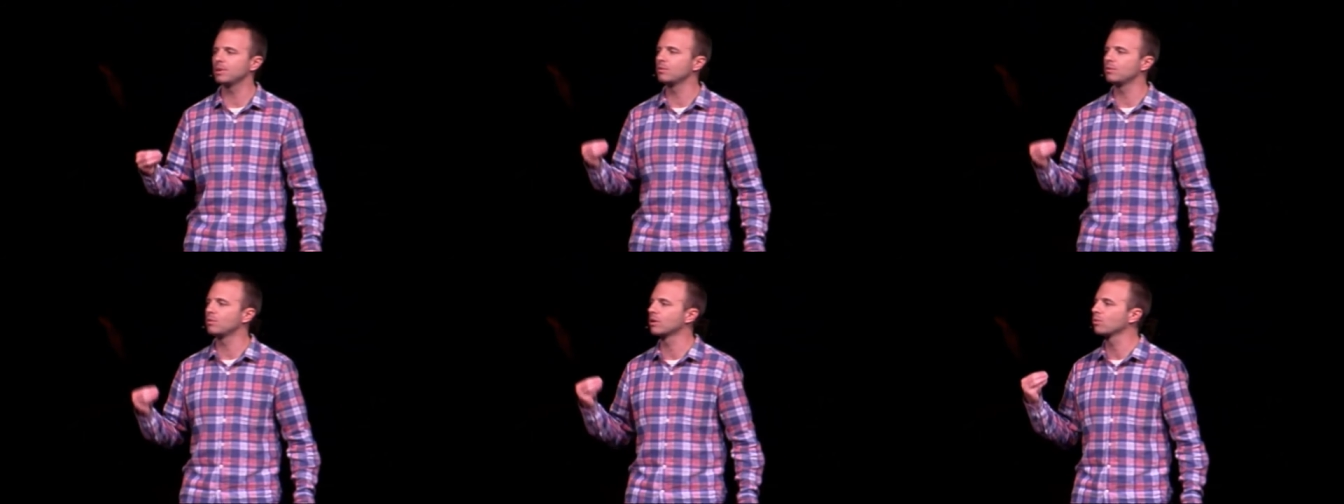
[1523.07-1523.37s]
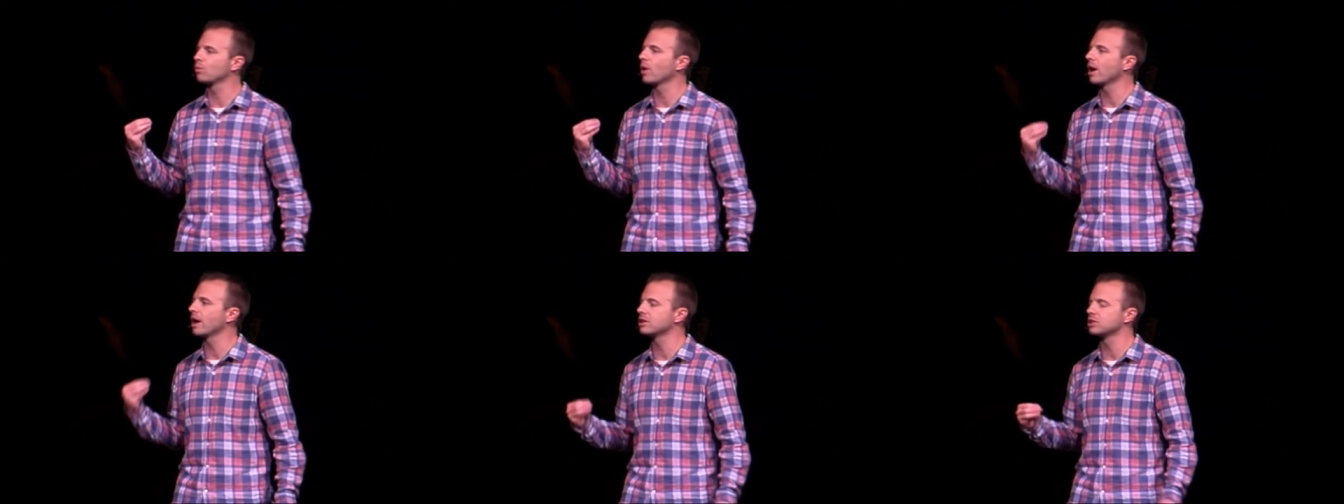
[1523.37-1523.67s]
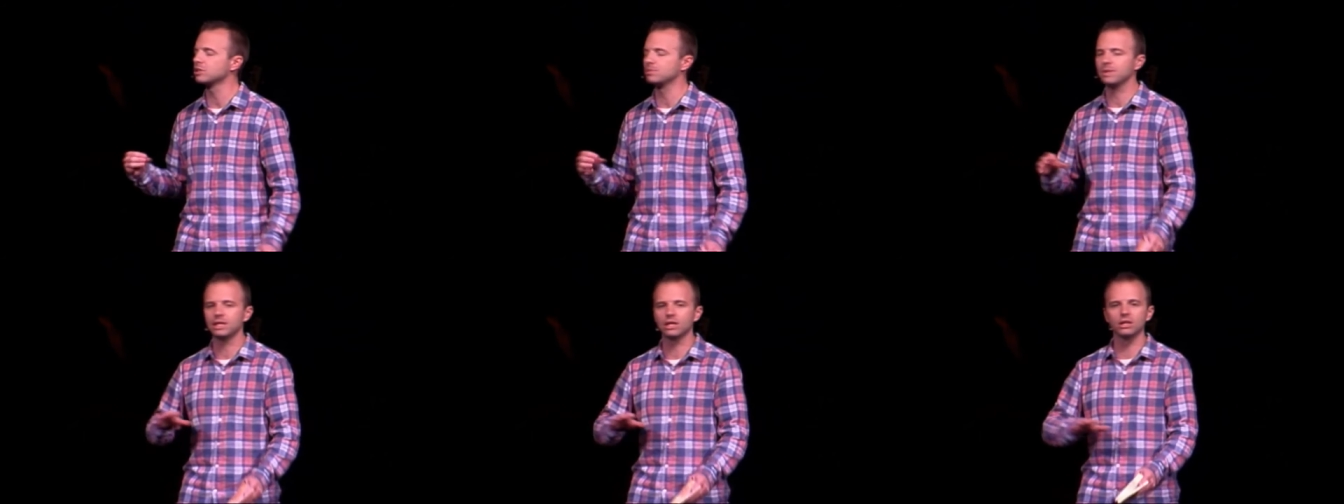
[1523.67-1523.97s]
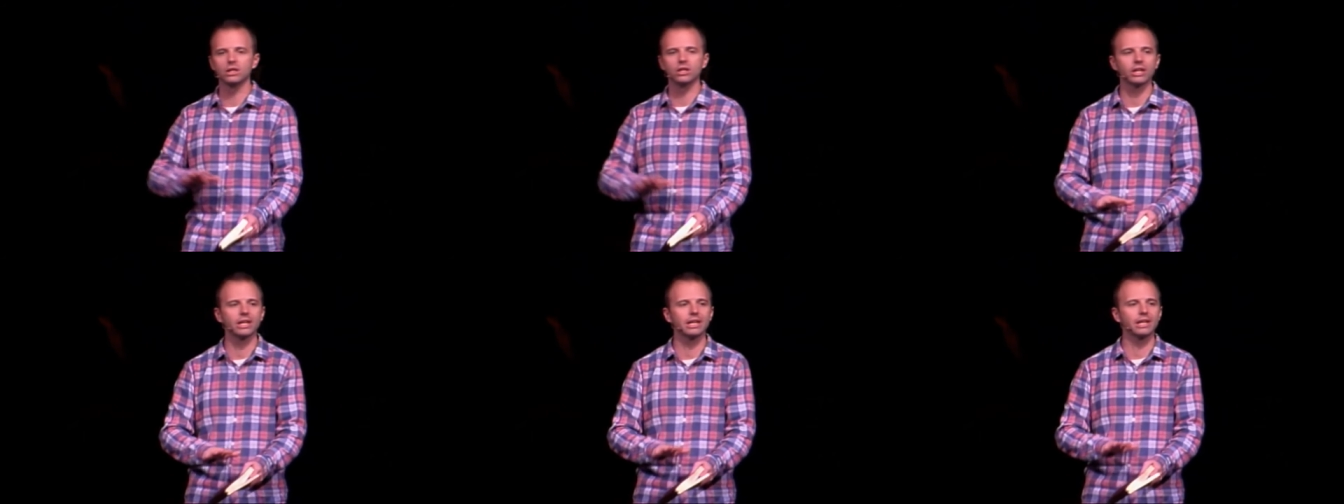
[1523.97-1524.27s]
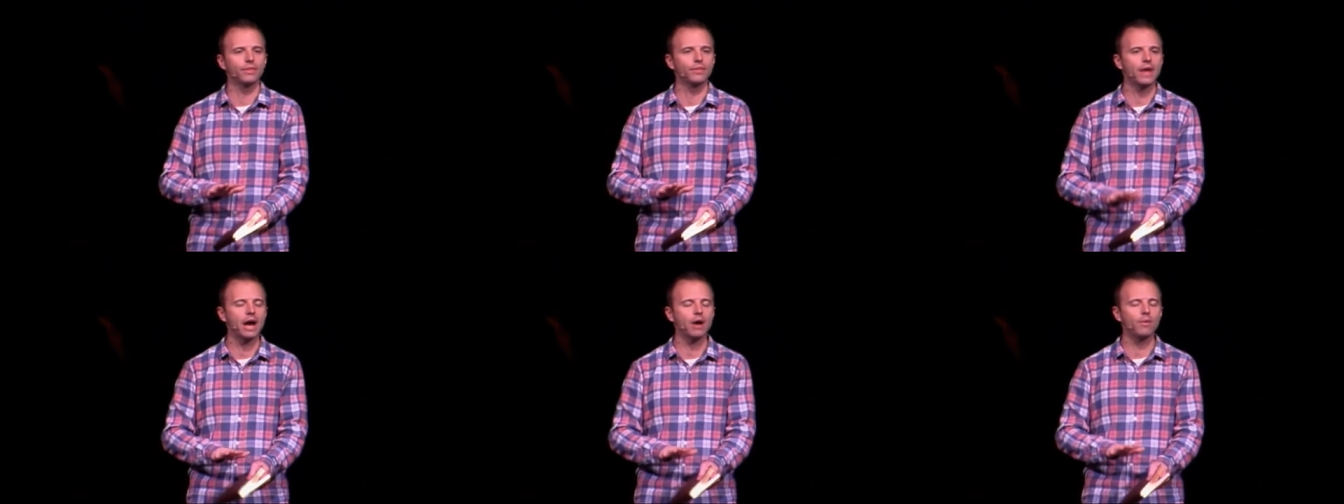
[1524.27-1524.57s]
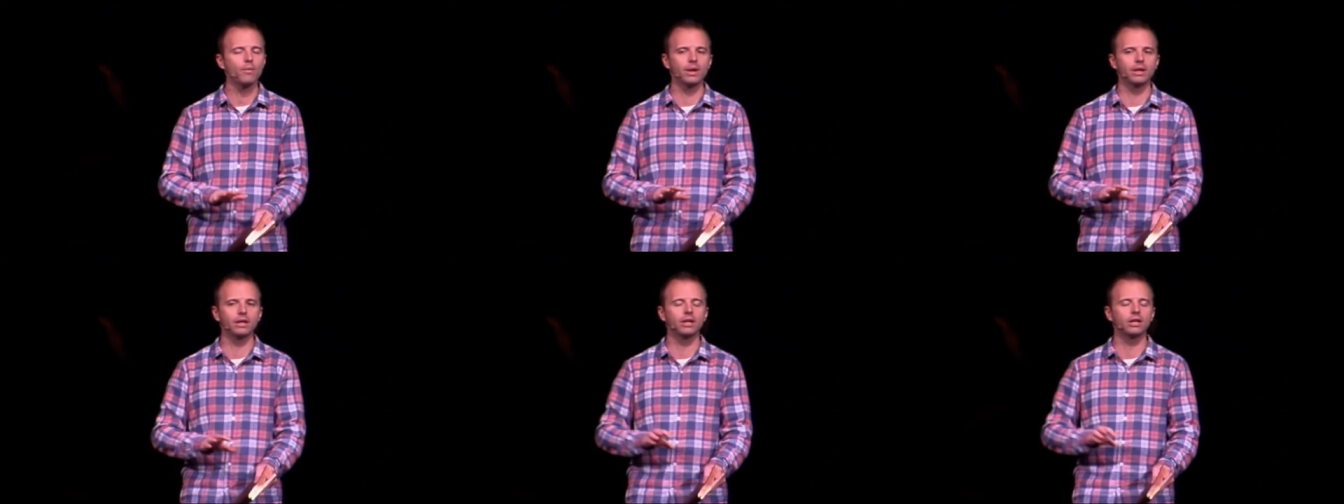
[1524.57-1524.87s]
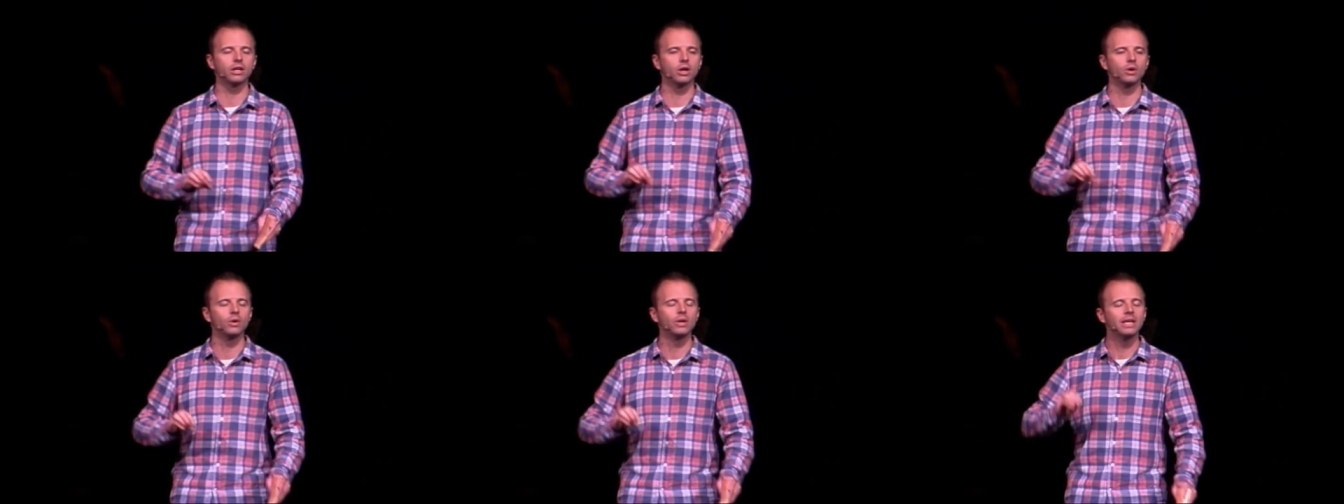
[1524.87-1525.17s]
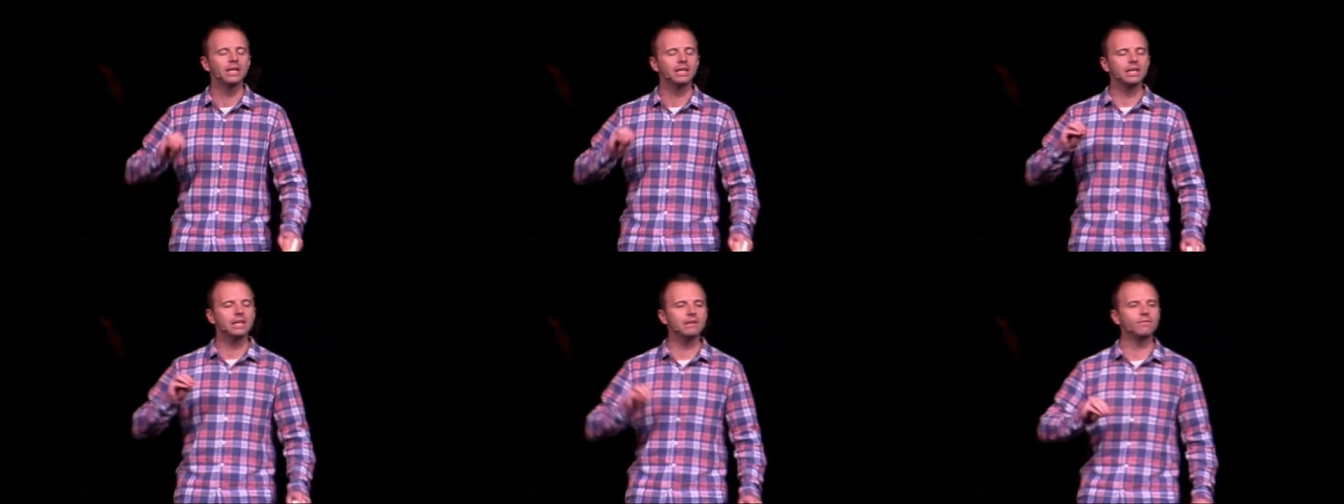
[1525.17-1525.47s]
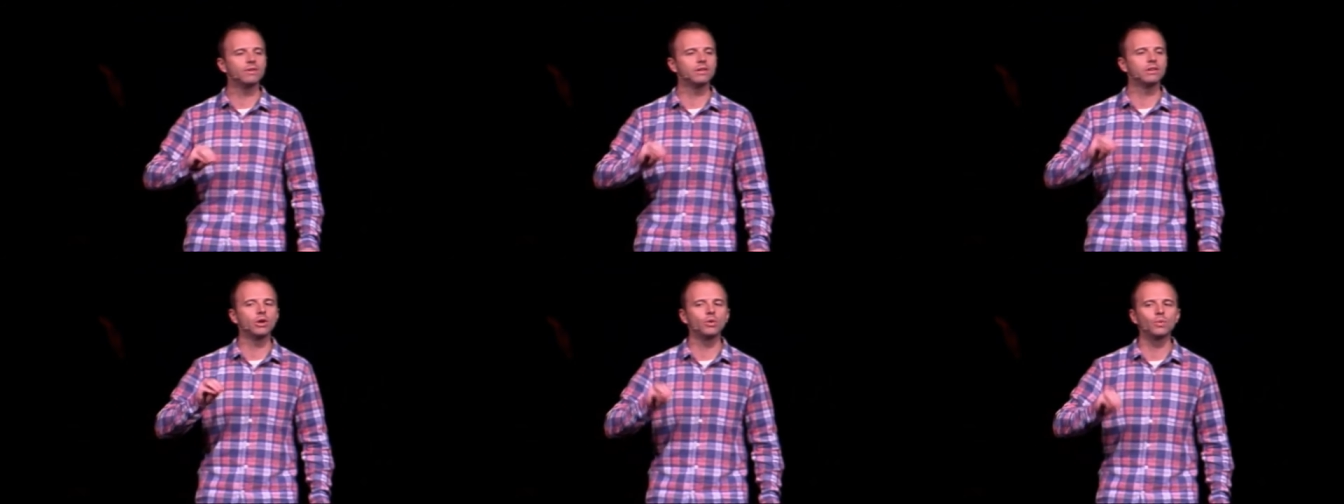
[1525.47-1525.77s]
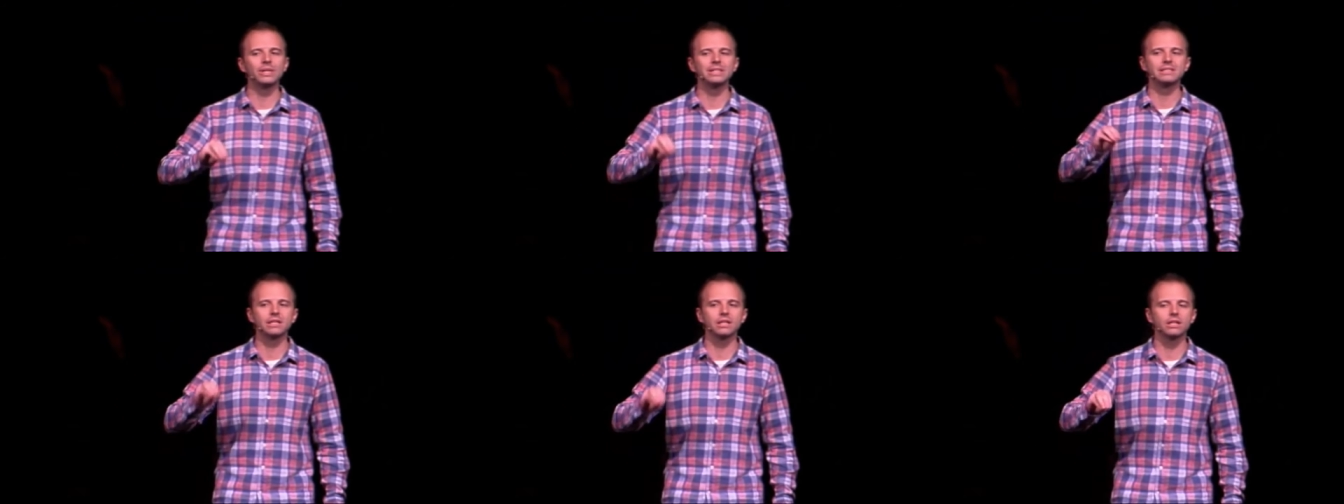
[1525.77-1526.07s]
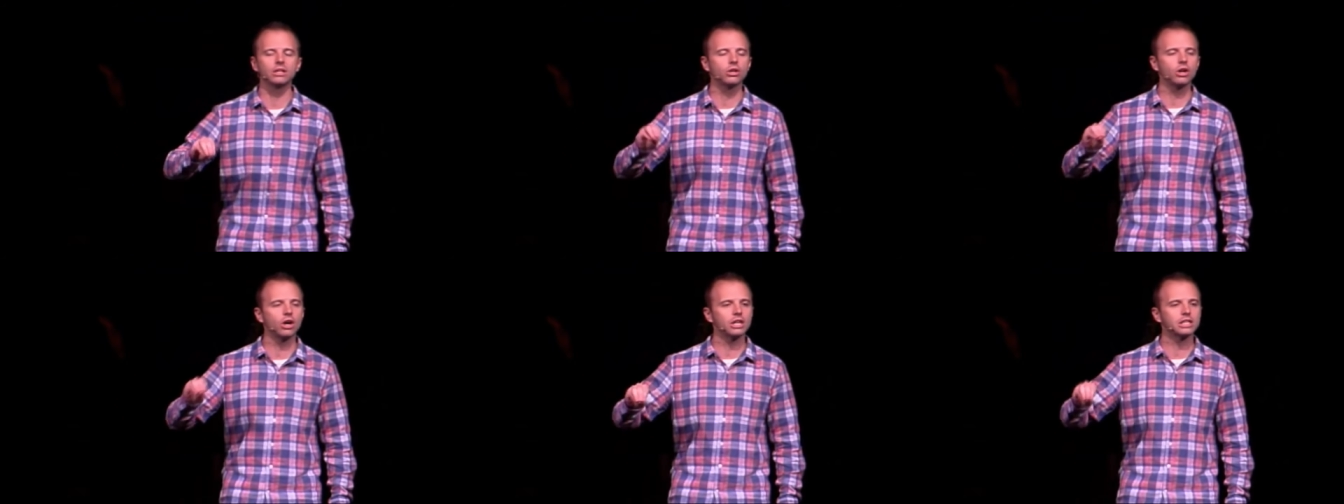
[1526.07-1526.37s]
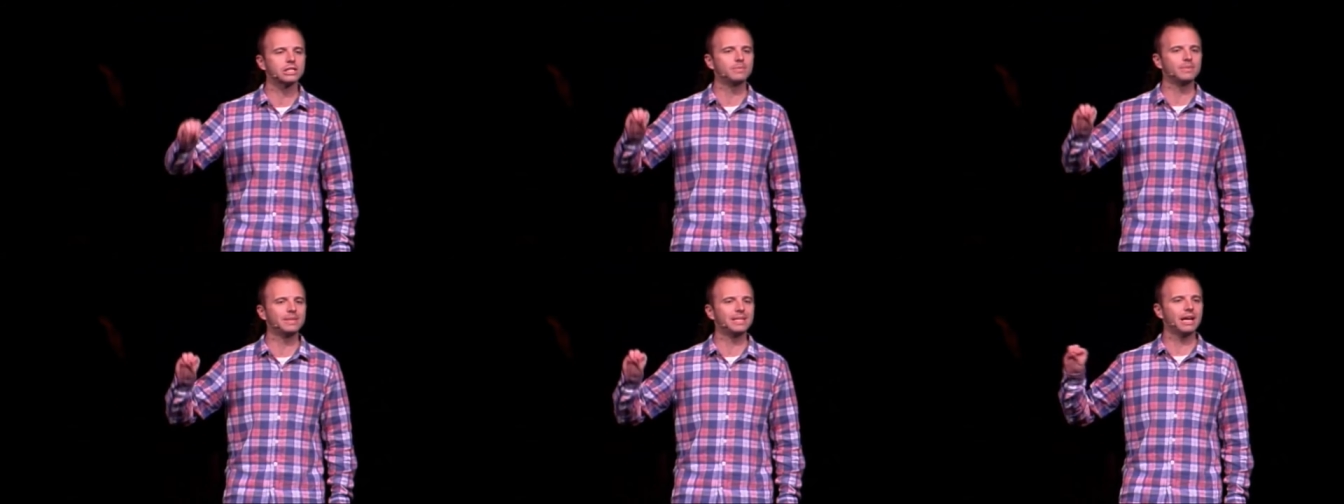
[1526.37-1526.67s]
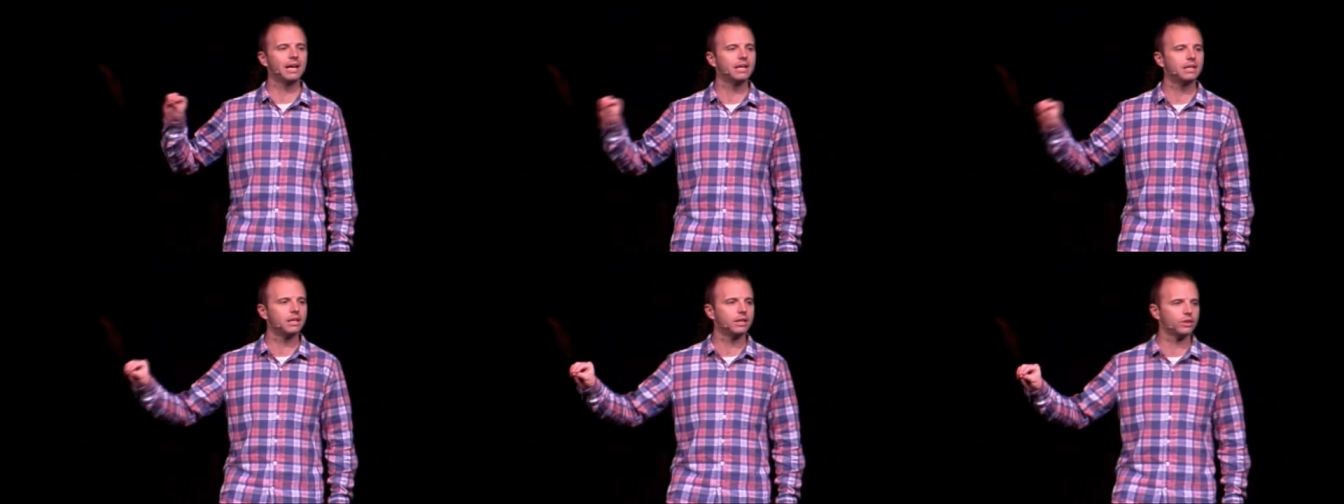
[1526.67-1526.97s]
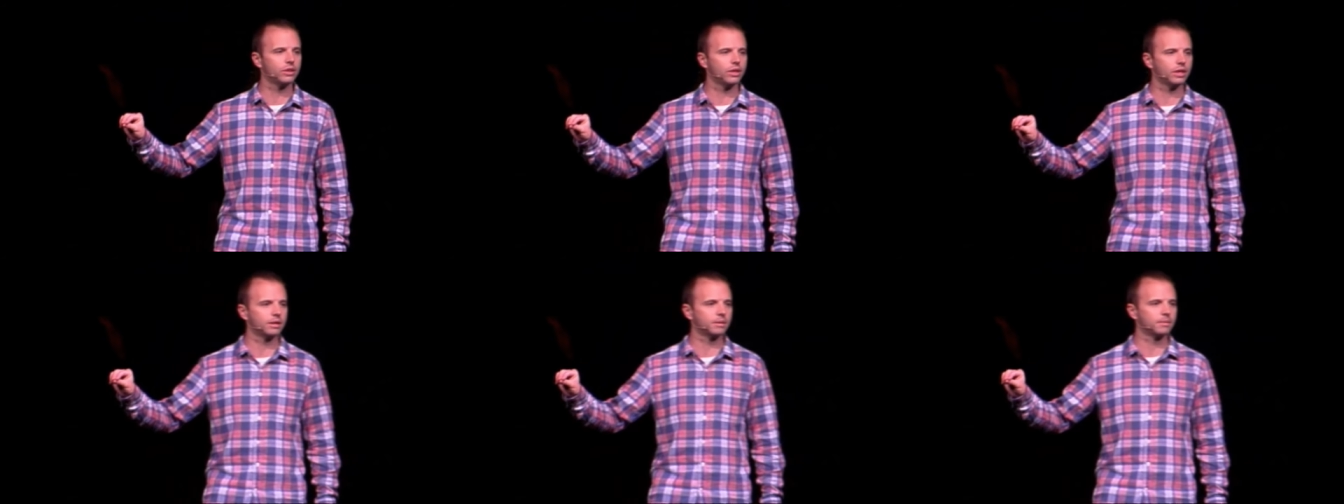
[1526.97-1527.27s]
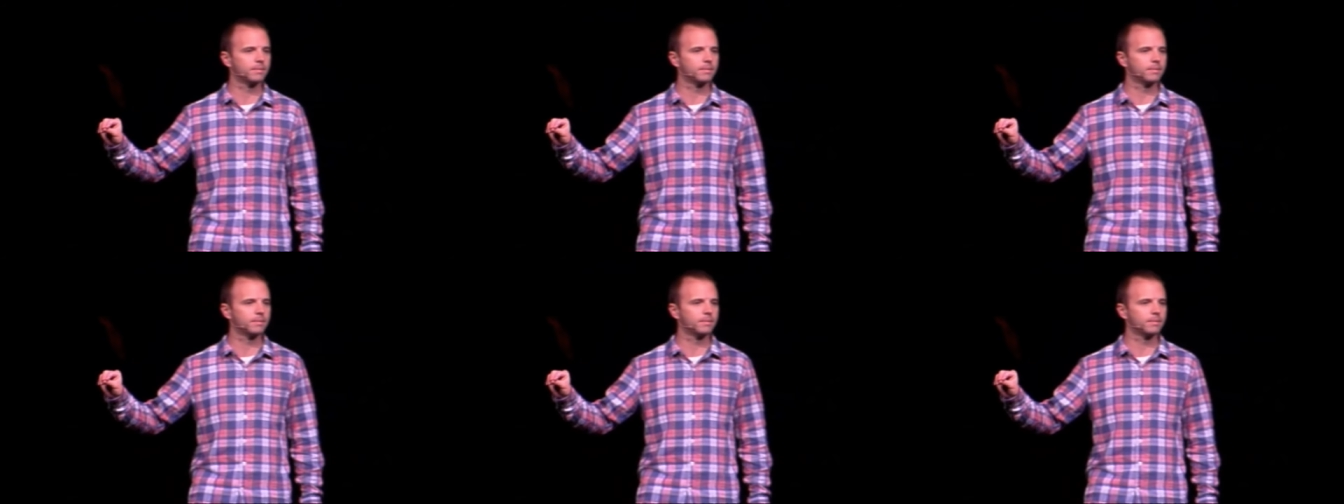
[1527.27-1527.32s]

It requires me to look at it that way and to go, even though it didn't cost me anything,